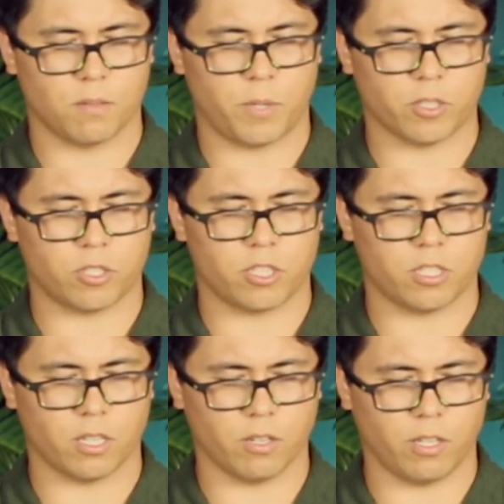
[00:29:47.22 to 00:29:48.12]
about
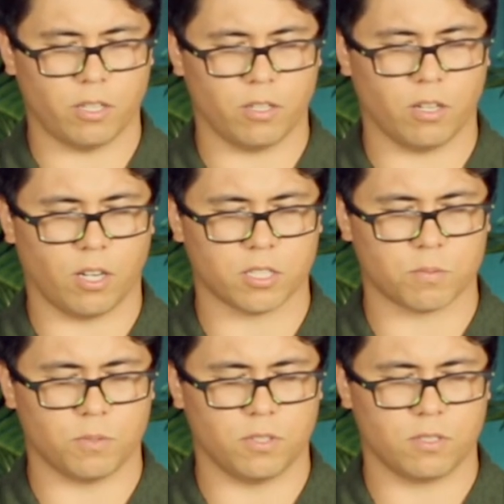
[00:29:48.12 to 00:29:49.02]
sharing your
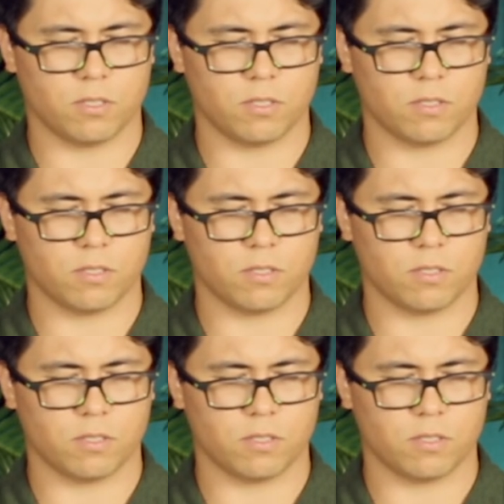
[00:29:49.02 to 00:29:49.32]
gospel,